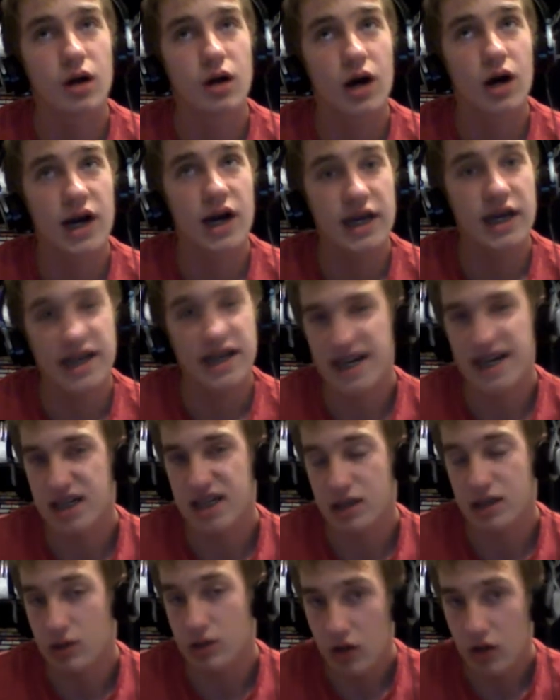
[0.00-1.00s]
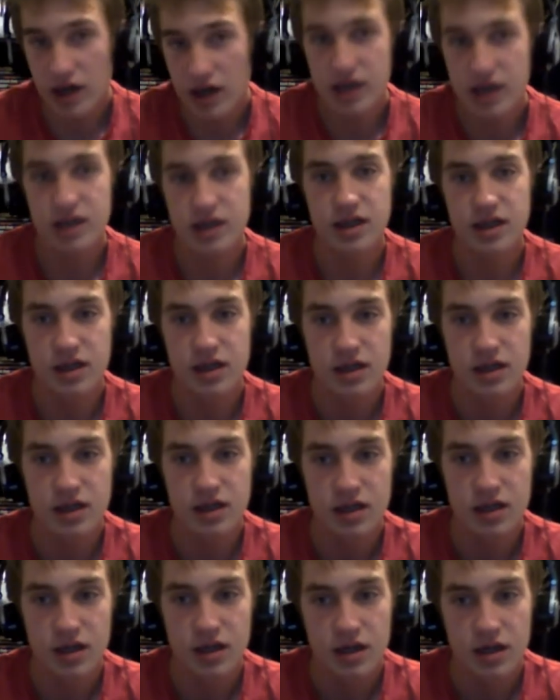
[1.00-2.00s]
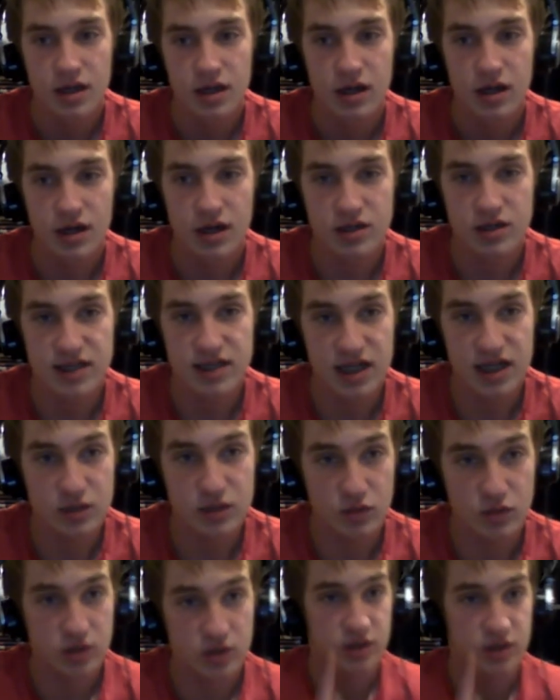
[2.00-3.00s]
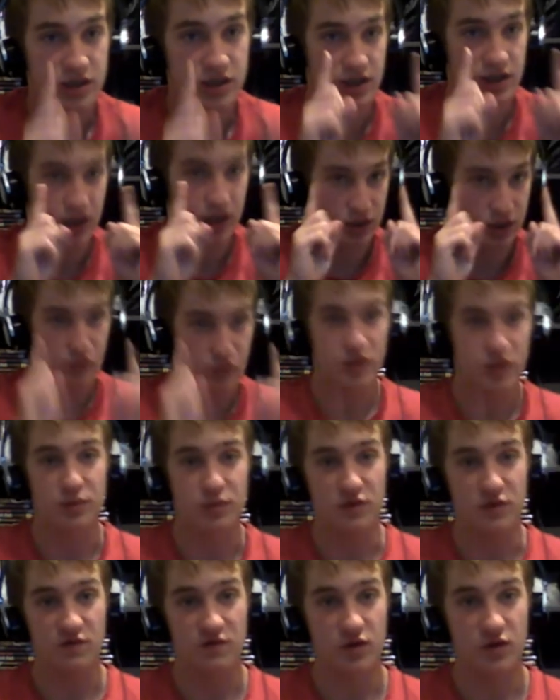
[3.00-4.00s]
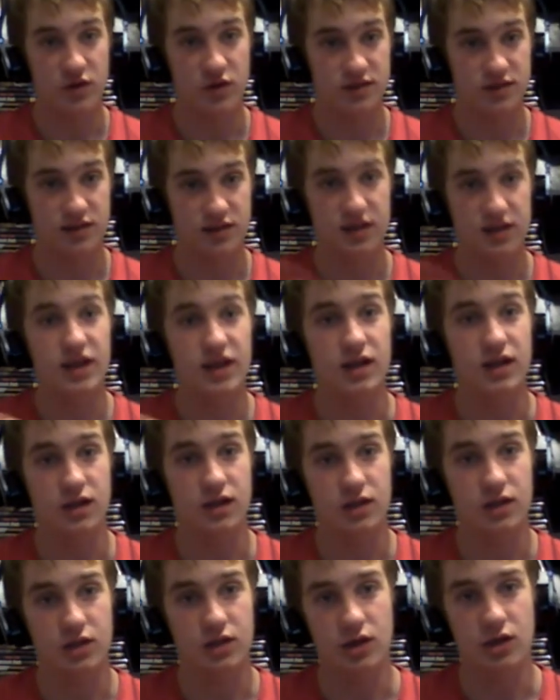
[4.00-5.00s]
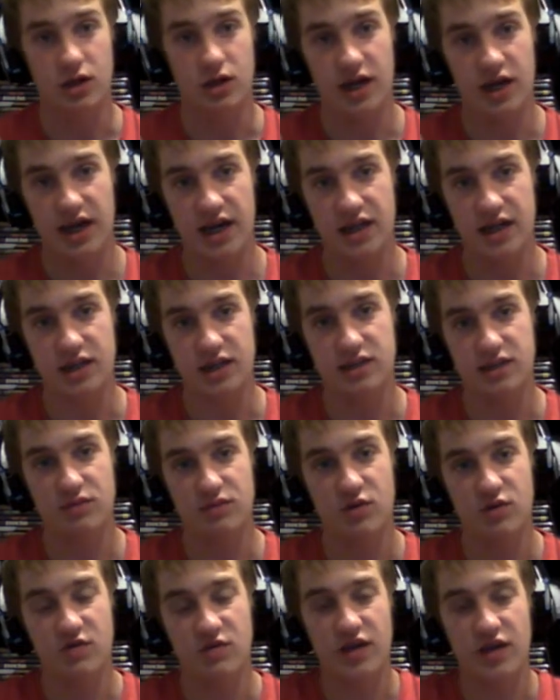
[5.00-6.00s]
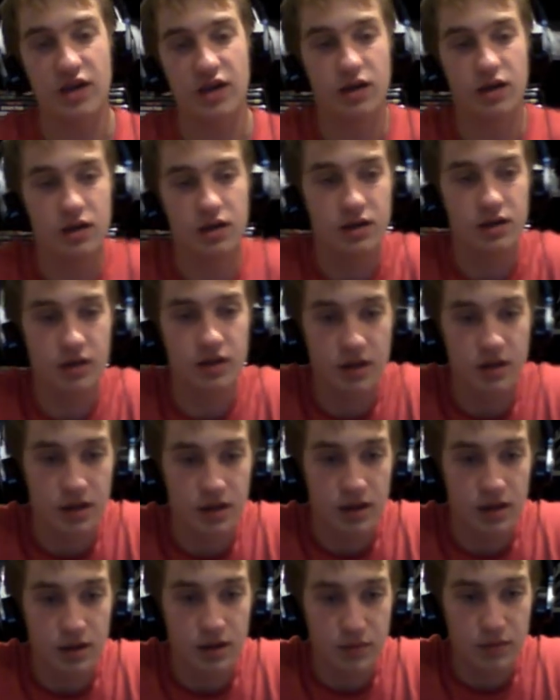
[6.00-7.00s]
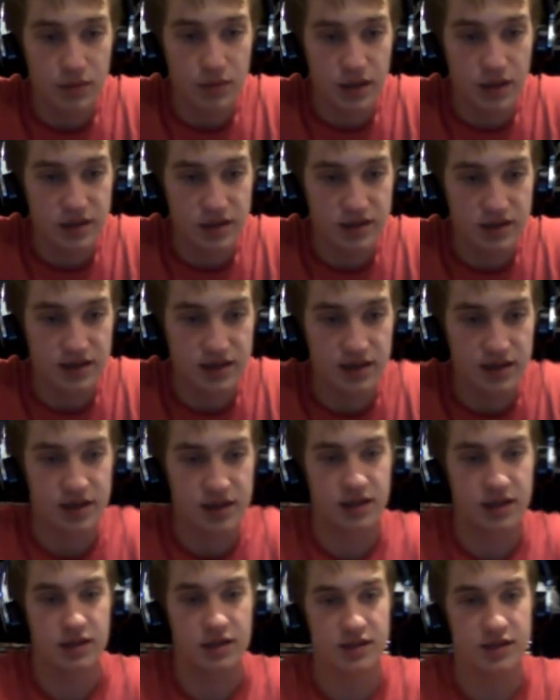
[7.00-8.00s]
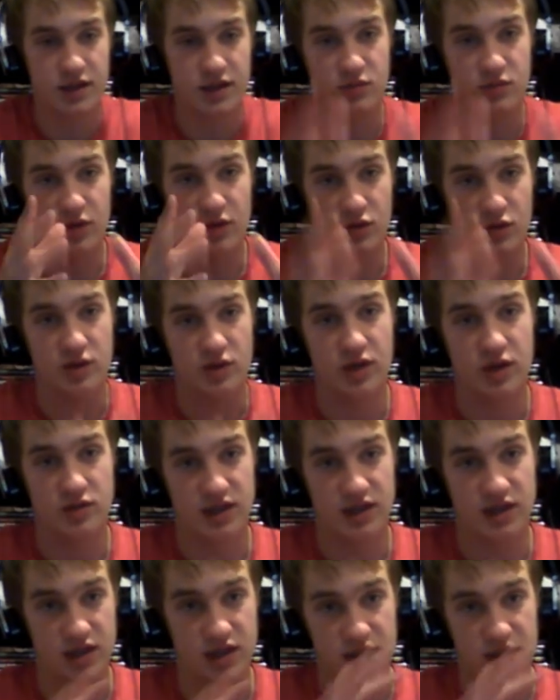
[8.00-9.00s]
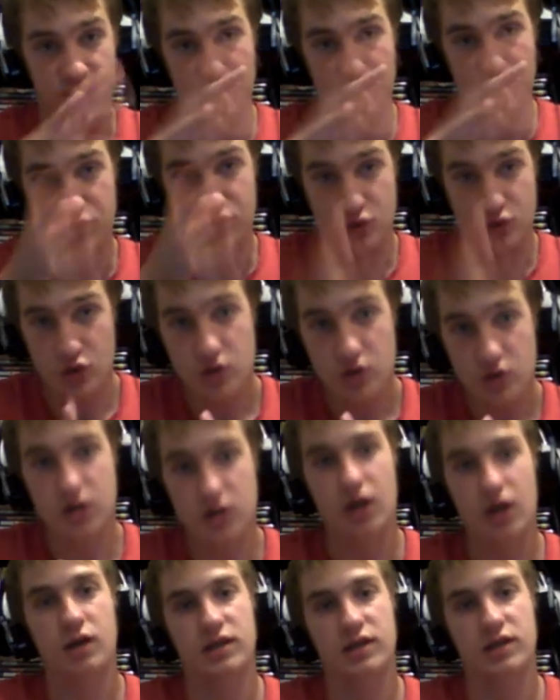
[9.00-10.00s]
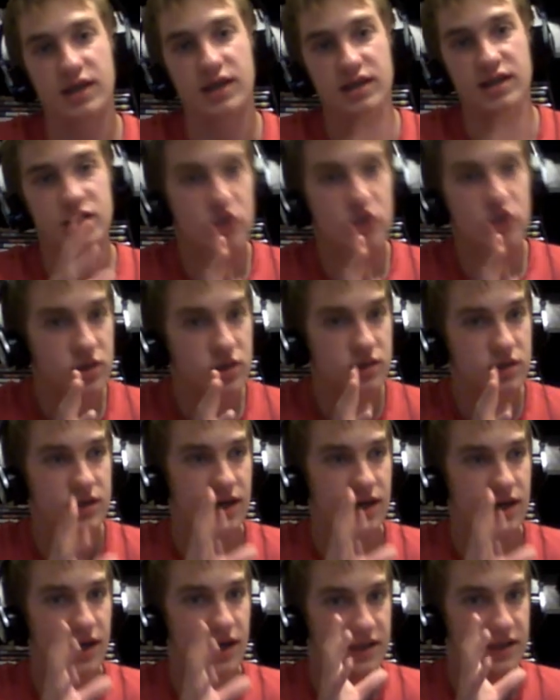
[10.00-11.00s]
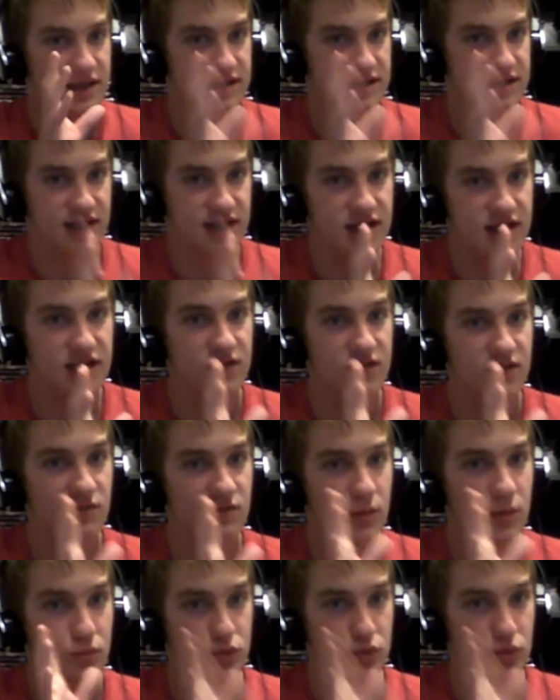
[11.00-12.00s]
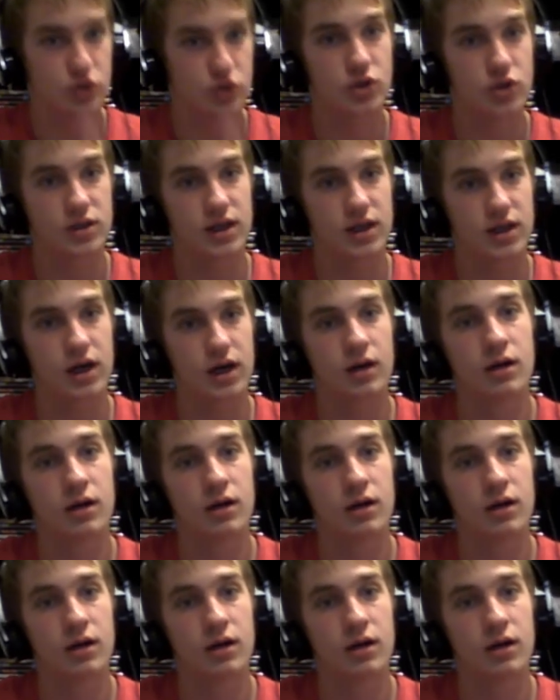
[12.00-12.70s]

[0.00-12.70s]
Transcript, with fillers: I actually liked because I actually watched the uh, the reboot first and then the 80s movie. But yeah, uh, Daniel Maruchu is actually the producer, the excuse, the uh, the executive producer